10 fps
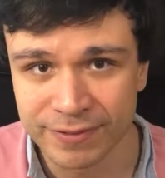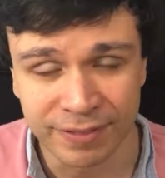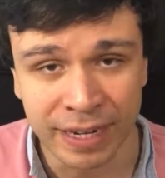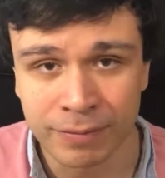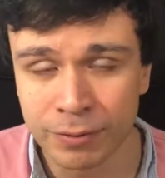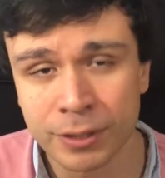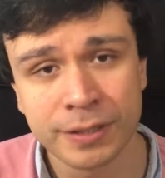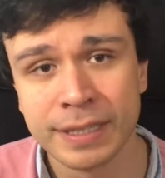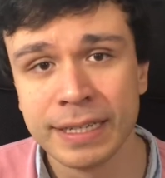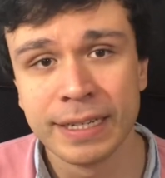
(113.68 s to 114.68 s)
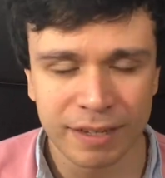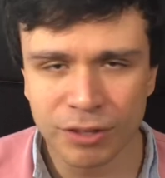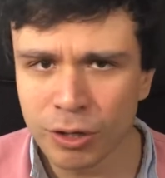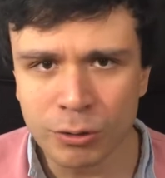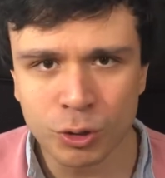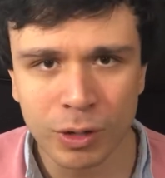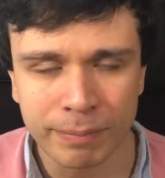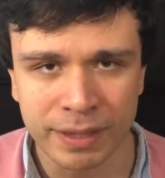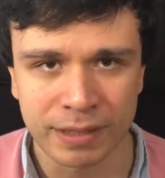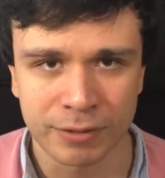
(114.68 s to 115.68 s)
Frankfurt. If you go to a
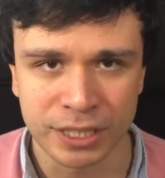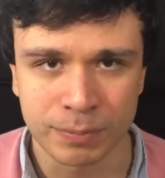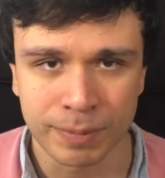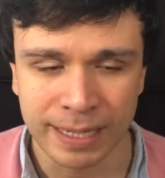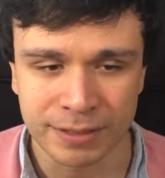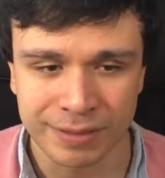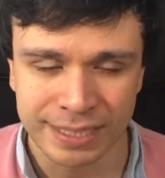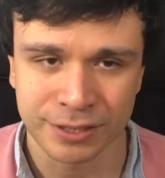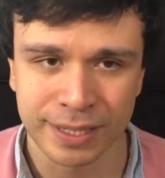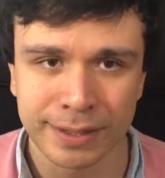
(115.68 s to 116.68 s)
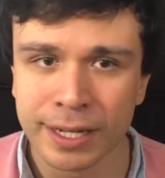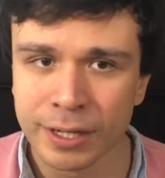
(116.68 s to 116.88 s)
middle-range price restaurant,